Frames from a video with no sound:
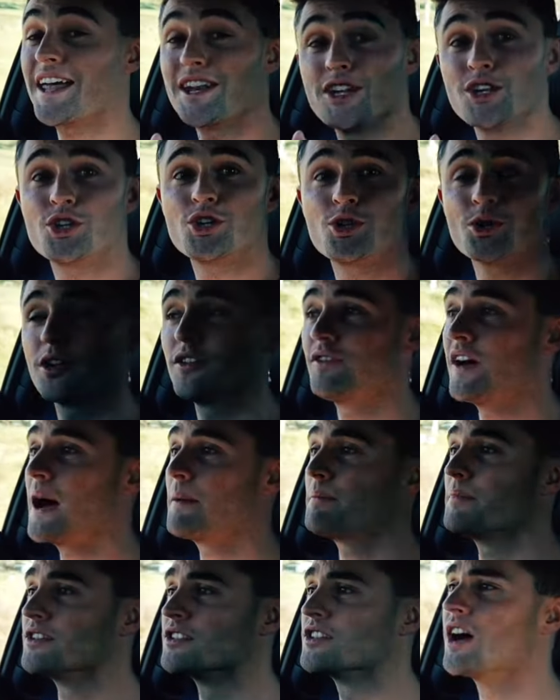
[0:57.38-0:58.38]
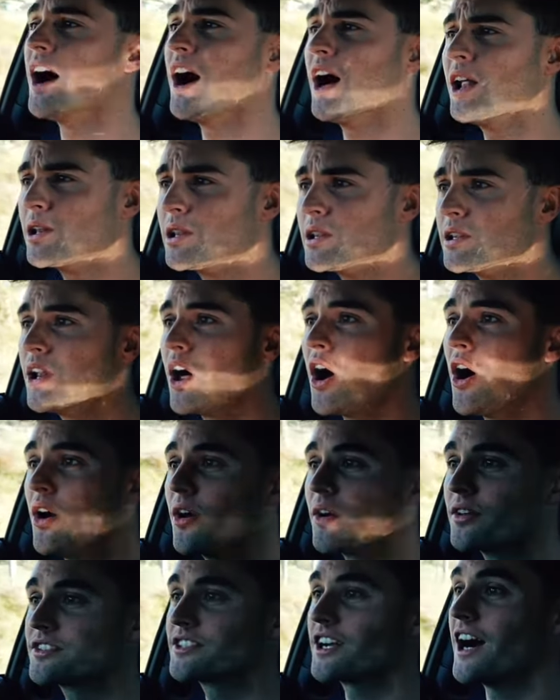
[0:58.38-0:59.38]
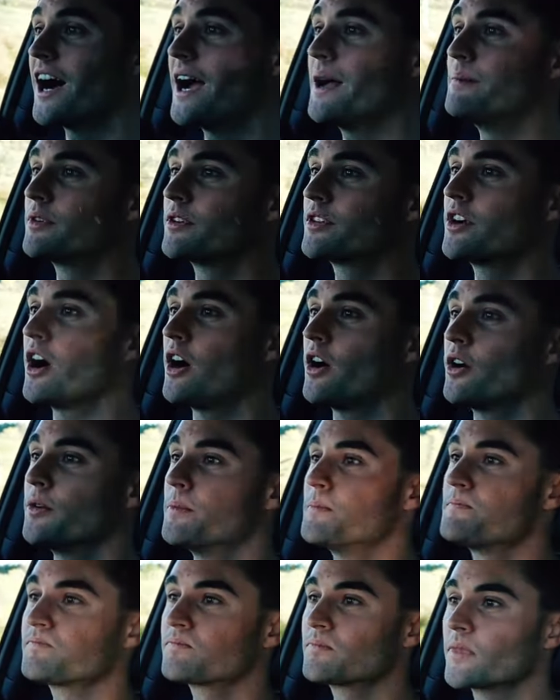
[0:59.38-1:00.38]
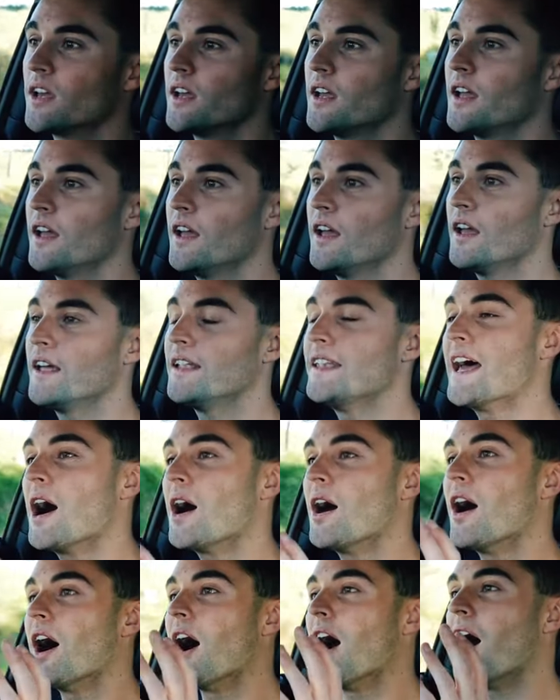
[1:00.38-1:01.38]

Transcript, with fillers: and it should have happened a long time ago. Now,